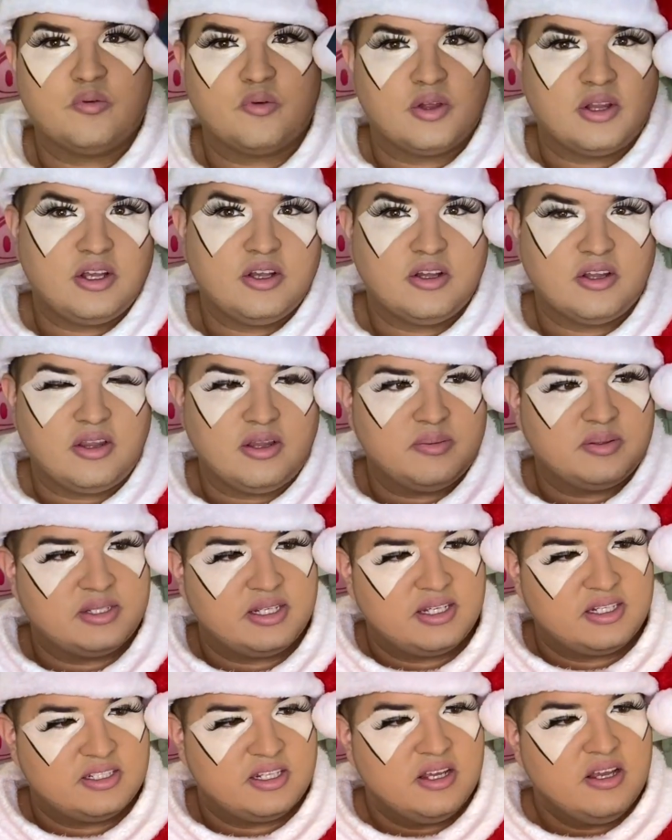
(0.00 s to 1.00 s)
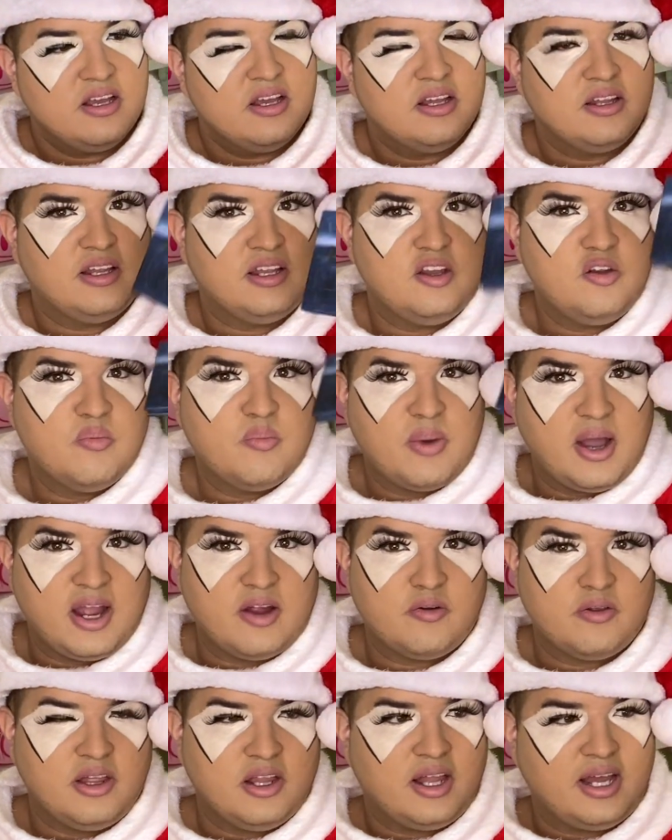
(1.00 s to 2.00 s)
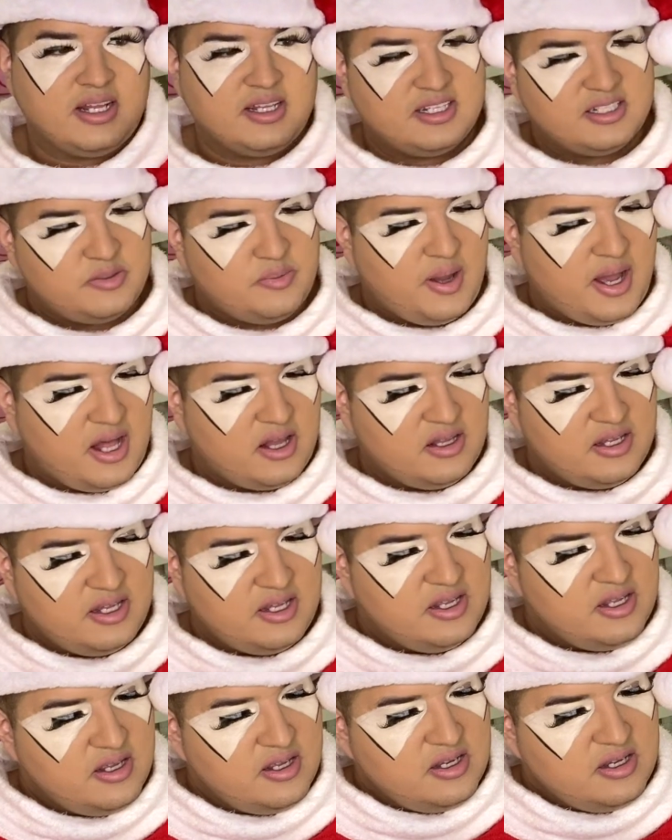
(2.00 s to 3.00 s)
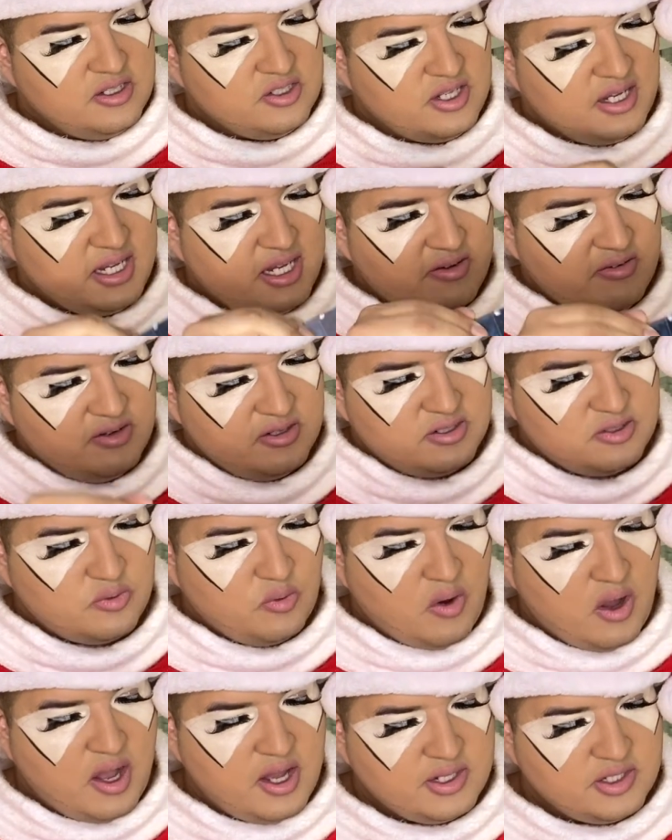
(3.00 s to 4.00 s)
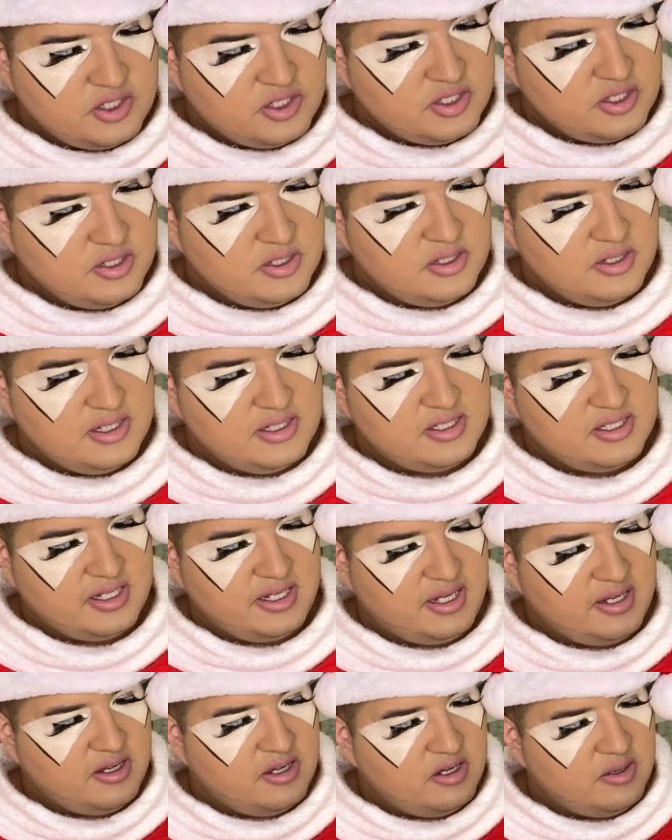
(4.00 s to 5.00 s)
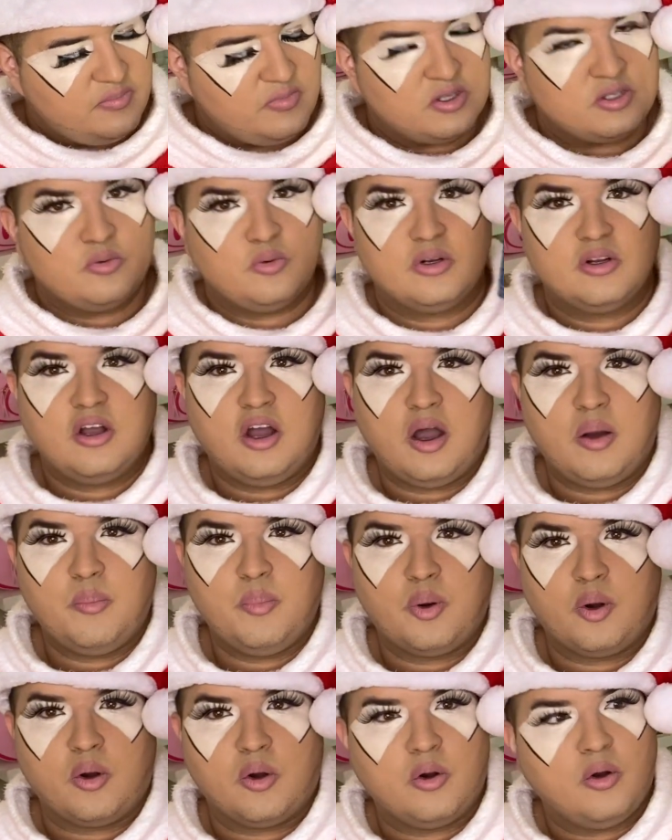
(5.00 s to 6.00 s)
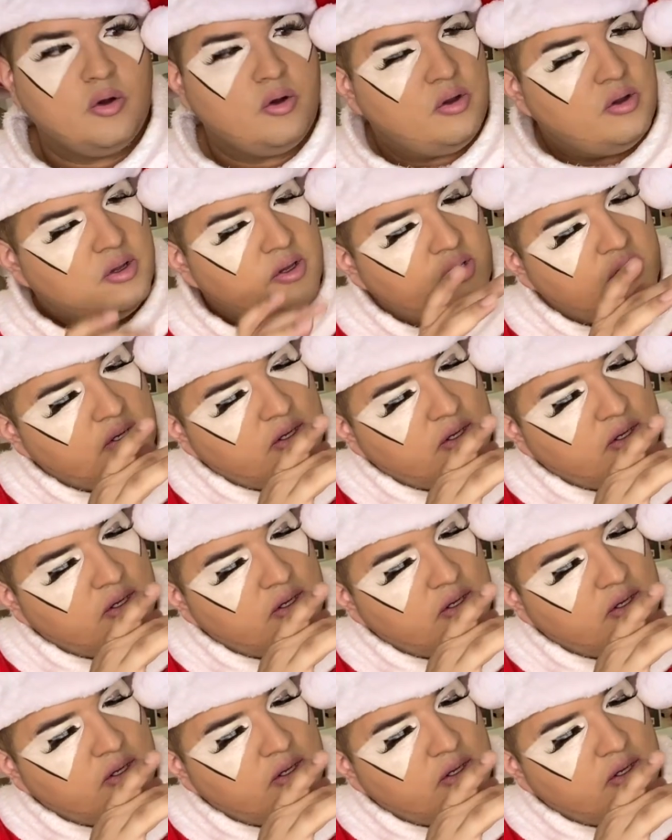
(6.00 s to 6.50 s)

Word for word: really good lipsticks, then you might really like this palette. Should I give it a swatch? Let's see. Um, there's one called Pearl,